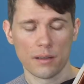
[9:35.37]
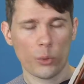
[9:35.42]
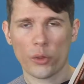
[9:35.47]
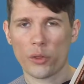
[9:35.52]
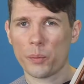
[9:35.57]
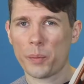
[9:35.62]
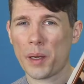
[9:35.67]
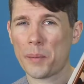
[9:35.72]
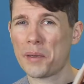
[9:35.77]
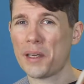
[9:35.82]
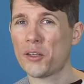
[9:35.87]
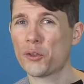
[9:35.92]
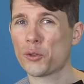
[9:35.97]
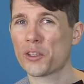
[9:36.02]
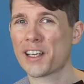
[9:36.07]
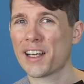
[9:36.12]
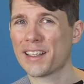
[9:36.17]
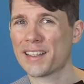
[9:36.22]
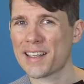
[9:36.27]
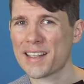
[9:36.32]
with the
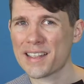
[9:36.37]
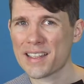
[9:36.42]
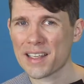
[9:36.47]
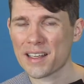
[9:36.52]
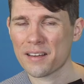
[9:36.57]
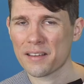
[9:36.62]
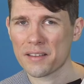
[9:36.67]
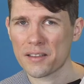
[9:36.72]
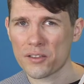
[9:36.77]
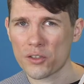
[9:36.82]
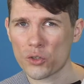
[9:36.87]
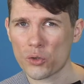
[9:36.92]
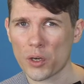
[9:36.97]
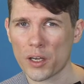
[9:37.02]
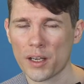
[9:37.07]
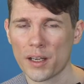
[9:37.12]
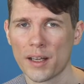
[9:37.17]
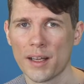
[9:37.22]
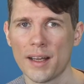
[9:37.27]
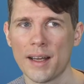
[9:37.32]
Perpetual Cadenza
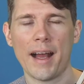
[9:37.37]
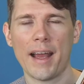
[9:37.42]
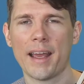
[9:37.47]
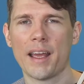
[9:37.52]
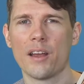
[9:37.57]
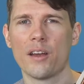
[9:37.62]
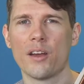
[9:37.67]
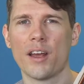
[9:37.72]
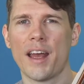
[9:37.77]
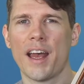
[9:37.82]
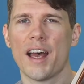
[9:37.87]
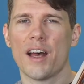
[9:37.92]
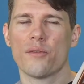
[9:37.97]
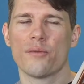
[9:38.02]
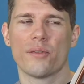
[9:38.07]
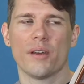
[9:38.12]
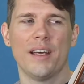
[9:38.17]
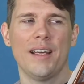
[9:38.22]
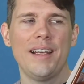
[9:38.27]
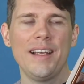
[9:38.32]
string, I
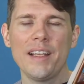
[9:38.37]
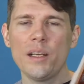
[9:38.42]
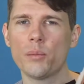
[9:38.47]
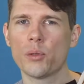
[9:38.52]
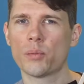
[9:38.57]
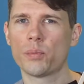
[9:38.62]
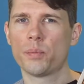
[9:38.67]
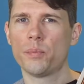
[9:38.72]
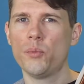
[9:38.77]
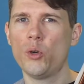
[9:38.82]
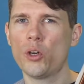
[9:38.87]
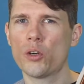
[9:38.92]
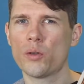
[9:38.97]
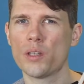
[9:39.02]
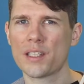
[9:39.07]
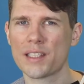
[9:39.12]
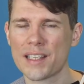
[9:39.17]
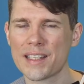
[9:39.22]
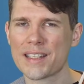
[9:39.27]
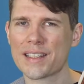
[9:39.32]
have a little bit more
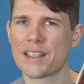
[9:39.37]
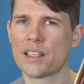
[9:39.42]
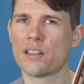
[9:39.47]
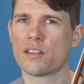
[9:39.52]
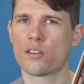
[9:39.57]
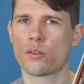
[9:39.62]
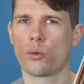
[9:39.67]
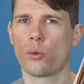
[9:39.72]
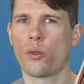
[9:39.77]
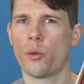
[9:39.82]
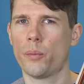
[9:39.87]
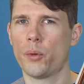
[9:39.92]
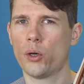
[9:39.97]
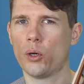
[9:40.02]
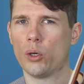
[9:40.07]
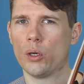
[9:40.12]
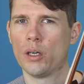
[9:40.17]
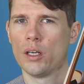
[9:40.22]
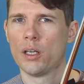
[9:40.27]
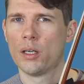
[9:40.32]
resistance to the
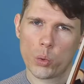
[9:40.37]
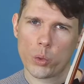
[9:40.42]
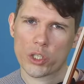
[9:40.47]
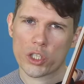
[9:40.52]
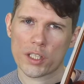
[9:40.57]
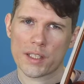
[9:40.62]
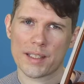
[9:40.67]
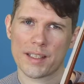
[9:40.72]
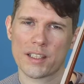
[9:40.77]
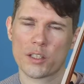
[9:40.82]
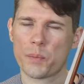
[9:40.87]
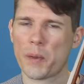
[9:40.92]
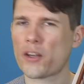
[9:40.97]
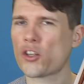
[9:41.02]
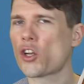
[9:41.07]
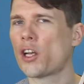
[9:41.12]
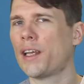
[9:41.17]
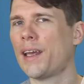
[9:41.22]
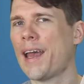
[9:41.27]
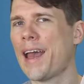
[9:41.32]
bow, which is
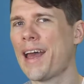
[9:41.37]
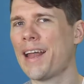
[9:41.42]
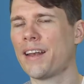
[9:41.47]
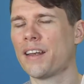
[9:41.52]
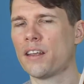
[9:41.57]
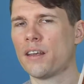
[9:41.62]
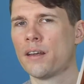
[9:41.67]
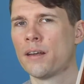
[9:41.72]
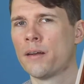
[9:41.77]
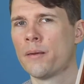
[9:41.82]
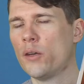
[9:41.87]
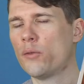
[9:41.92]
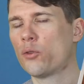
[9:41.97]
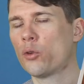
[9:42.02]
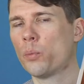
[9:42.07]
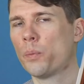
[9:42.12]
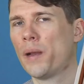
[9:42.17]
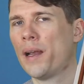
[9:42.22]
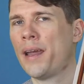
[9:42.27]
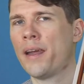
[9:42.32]
especially handy if
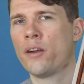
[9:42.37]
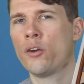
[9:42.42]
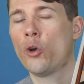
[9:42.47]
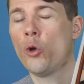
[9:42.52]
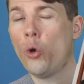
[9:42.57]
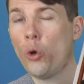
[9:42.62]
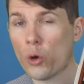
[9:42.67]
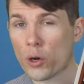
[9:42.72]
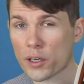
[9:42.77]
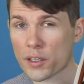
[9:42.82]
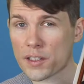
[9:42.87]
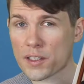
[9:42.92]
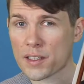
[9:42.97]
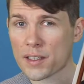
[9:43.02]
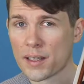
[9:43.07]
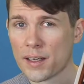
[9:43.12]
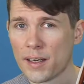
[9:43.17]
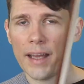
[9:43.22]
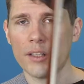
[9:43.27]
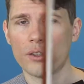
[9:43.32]
you play
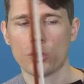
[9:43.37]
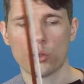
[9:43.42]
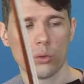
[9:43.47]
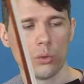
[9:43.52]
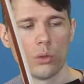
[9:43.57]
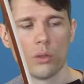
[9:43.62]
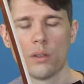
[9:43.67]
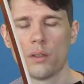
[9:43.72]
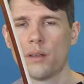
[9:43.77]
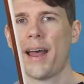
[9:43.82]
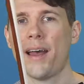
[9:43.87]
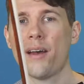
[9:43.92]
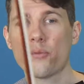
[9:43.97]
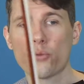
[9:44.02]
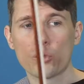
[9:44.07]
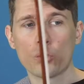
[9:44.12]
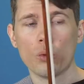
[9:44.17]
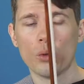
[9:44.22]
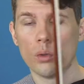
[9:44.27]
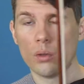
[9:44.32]
chords and you
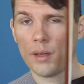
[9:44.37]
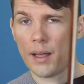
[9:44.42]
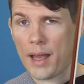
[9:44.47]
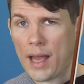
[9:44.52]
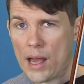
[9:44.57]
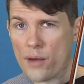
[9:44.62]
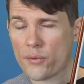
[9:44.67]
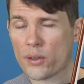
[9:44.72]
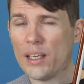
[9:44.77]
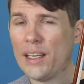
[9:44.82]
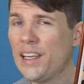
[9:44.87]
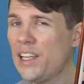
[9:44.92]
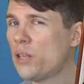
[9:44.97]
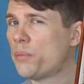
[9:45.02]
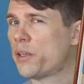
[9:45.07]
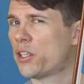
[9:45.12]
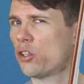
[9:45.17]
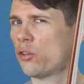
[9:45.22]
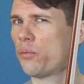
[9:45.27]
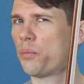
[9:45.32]
have to have a
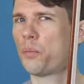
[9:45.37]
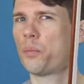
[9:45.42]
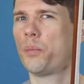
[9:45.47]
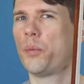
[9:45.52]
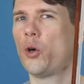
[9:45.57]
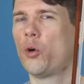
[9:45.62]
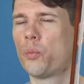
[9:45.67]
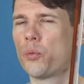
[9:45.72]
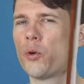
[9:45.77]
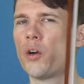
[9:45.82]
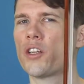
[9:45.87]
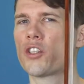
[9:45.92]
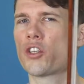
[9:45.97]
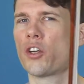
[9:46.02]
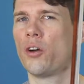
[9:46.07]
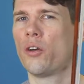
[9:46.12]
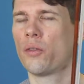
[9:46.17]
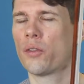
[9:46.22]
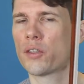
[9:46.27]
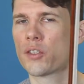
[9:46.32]
little bit of bow
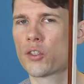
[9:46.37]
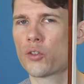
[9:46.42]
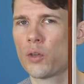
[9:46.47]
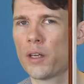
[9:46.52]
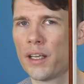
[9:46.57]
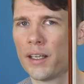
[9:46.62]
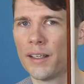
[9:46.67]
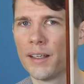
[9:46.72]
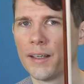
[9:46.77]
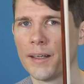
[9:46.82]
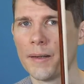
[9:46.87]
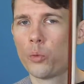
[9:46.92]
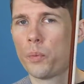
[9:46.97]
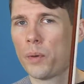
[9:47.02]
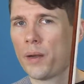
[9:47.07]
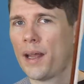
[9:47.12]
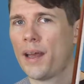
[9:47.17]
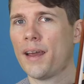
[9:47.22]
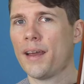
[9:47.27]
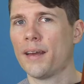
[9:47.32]
pressure on the string to
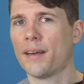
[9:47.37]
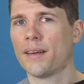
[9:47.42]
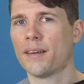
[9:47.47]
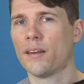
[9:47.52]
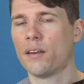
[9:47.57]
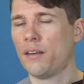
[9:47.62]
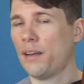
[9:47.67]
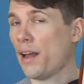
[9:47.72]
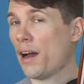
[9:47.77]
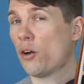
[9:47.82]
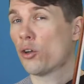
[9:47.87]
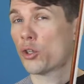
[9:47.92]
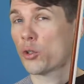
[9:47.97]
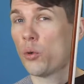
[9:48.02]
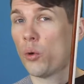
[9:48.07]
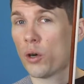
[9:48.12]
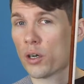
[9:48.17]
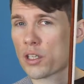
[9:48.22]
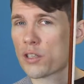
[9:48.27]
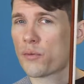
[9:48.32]
play loud
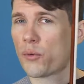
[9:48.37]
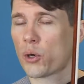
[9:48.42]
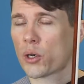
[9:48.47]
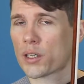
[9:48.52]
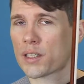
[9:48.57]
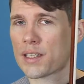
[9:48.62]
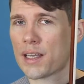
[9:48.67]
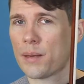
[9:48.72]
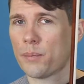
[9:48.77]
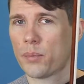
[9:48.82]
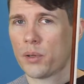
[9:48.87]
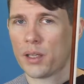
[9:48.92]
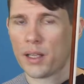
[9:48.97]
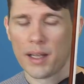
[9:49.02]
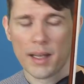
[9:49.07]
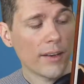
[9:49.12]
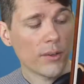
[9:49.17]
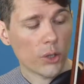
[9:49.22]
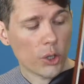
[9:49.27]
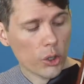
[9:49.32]
chords, for example.
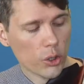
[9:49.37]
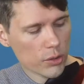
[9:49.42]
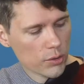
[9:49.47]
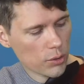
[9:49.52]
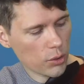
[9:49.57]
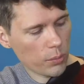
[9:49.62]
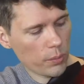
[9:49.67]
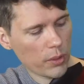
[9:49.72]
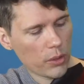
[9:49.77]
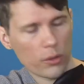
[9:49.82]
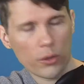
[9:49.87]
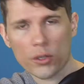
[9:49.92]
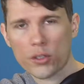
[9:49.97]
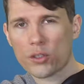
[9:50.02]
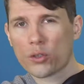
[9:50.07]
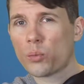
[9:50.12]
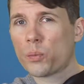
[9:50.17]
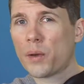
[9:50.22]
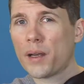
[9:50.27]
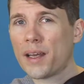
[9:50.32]
And also
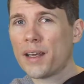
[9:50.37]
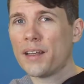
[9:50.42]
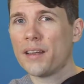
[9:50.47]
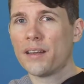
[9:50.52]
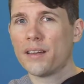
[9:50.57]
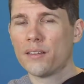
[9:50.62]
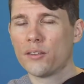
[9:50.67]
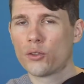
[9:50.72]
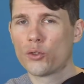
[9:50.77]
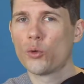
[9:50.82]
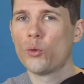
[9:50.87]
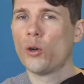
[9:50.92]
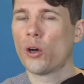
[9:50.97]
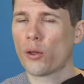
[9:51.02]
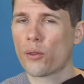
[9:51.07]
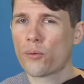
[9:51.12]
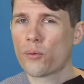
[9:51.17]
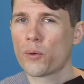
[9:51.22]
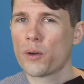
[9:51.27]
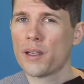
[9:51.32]
because you play 2
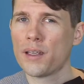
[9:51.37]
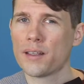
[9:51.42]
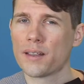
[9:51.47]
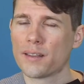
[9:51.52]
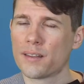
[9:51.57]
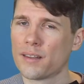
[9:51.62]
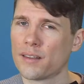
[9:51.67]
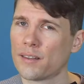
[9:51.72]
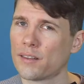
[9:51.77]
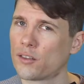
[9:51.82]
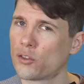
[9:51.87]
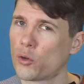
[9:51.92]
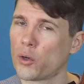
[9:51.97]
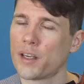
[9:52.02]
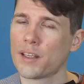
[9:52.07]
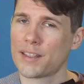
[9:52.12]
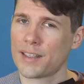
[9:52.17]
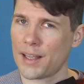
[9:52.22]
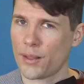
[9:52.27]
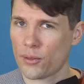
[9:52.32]
or 3
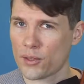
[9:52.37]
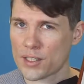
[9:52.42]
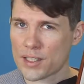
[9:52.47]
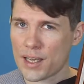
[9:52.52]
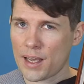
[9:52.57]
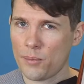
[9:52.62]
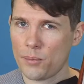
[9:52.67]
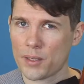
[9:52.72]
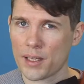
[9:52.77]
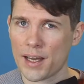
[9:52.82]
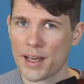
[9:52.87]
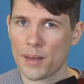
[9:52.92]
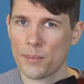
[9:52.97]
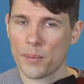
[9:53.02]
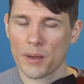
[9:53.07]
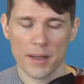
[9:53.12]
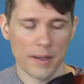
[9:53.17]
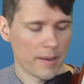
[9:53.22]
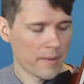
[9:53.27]
strings at the same time,